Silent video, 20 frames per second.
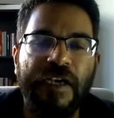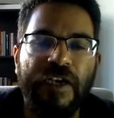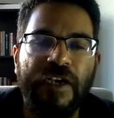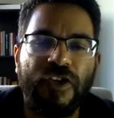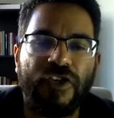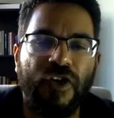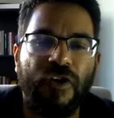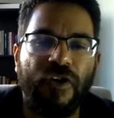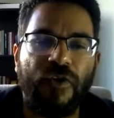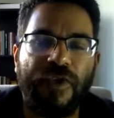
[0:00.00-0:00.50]

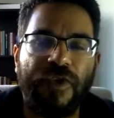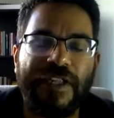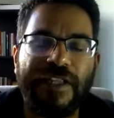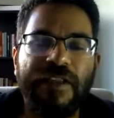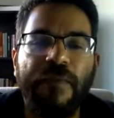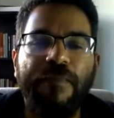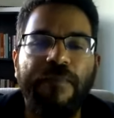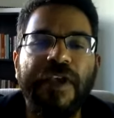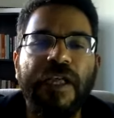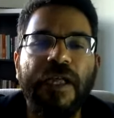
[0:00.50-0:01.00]
So the
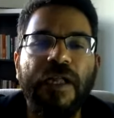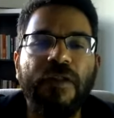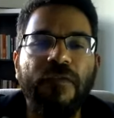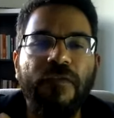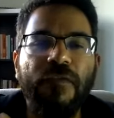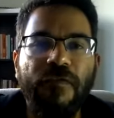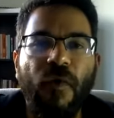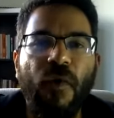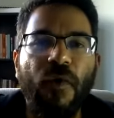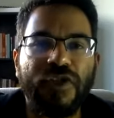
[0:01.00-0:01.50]
typical
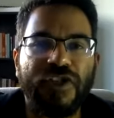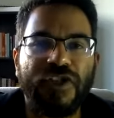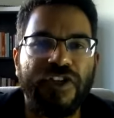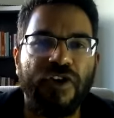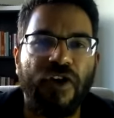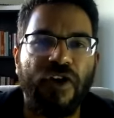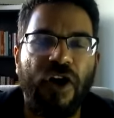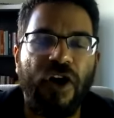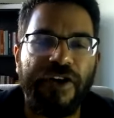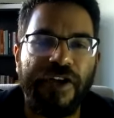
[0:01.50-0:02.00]
4
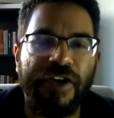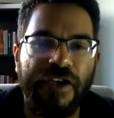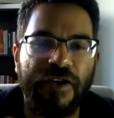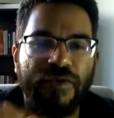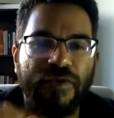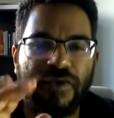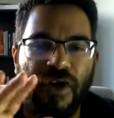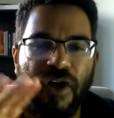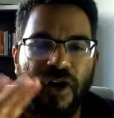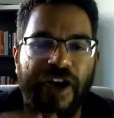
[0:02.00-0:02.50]

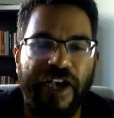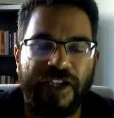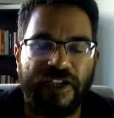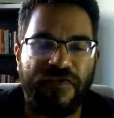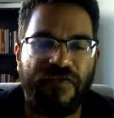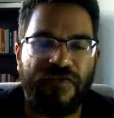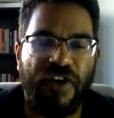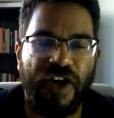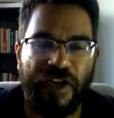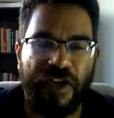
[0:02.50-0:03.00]
scenarios are as
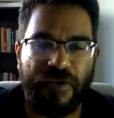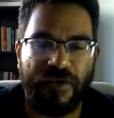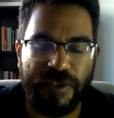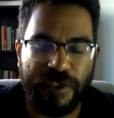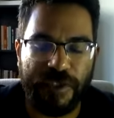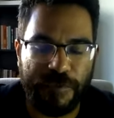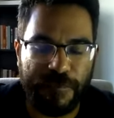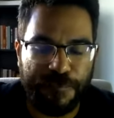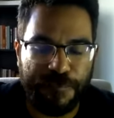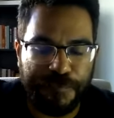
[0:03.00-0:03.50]

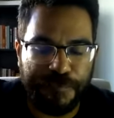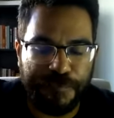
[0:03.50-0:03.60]
follows.